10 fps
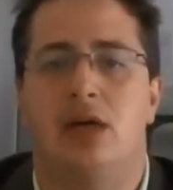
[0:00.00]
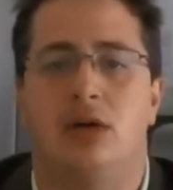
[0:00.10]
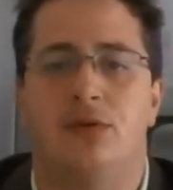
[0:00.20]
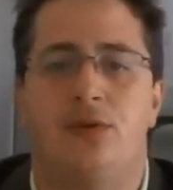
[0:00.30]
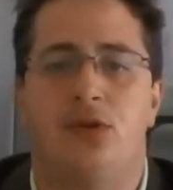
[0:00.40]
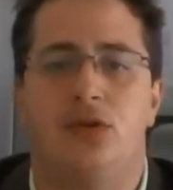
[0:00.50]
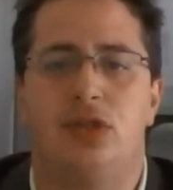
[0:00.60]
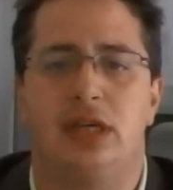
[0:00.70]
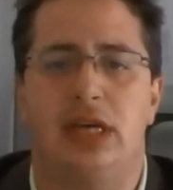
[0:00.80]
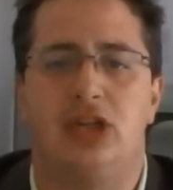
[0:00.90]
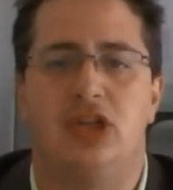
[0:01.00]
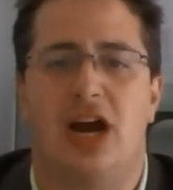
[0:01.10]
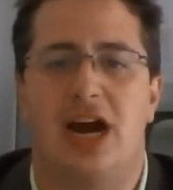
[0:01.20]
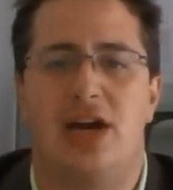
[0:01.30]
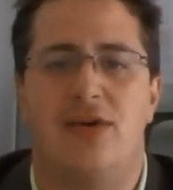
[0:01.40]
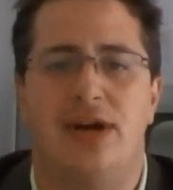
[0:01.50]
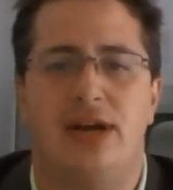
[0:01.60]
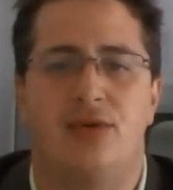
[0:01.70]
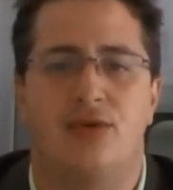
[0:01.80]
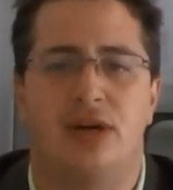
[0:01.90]
Gold futures inched higher
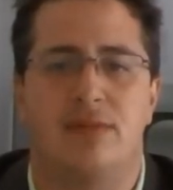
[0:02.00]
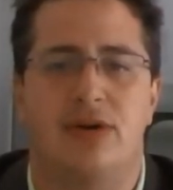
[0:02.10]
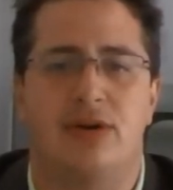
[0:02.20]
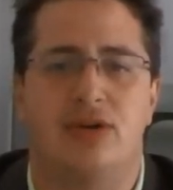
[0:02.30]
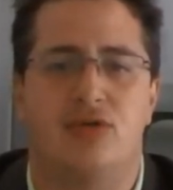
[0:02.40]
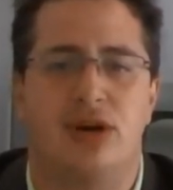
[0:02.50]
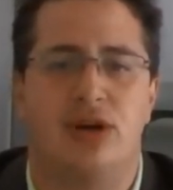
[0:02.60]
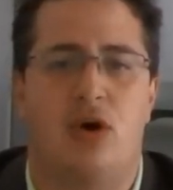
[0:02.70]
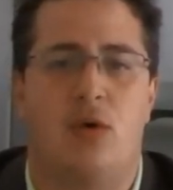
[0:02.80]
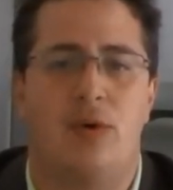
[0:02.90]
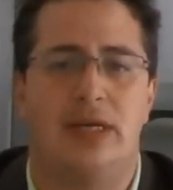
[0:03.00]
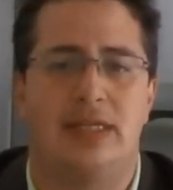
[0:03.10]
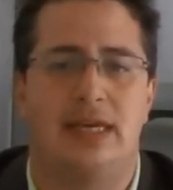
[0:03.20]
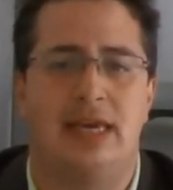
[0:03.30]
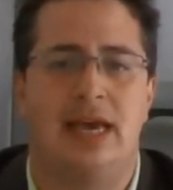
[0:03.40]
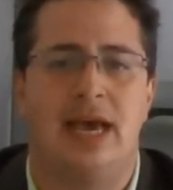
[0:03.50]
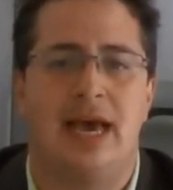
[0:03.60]
in North American trade on Wednesday